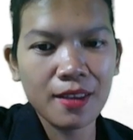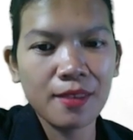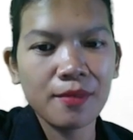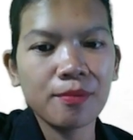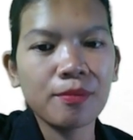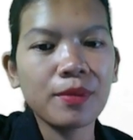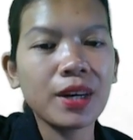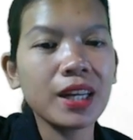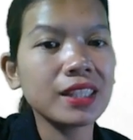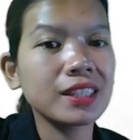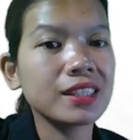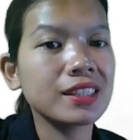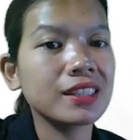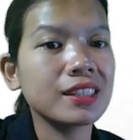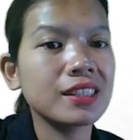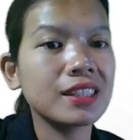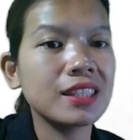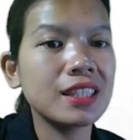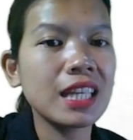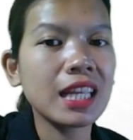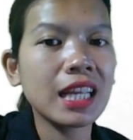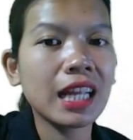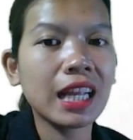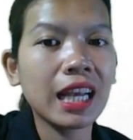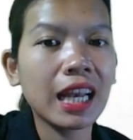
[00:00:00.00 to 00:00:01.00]
but
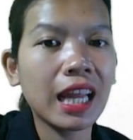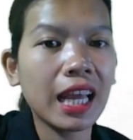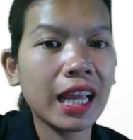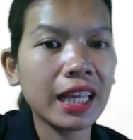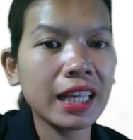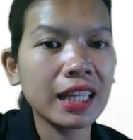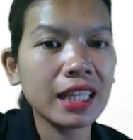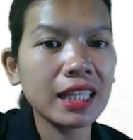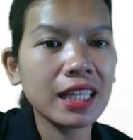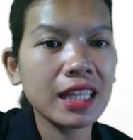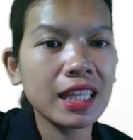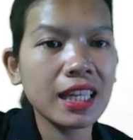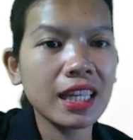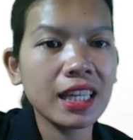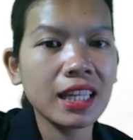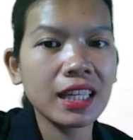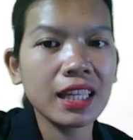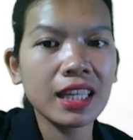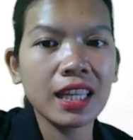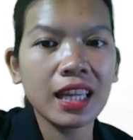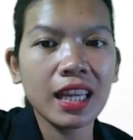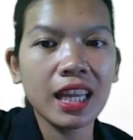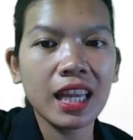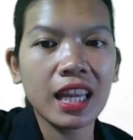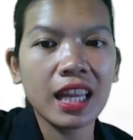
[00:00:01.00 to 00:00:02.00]

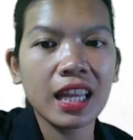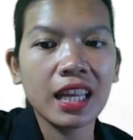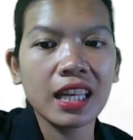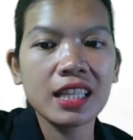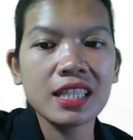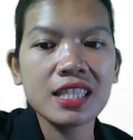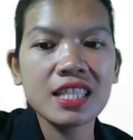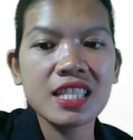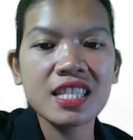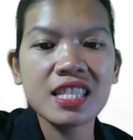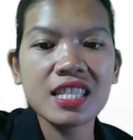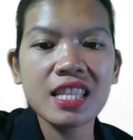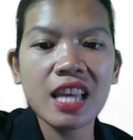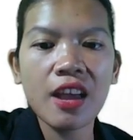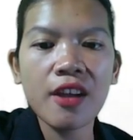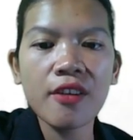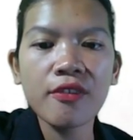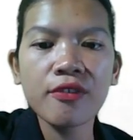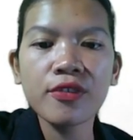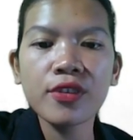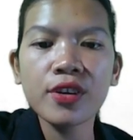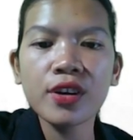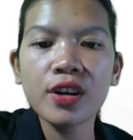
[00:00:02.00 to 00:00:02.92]
declining in some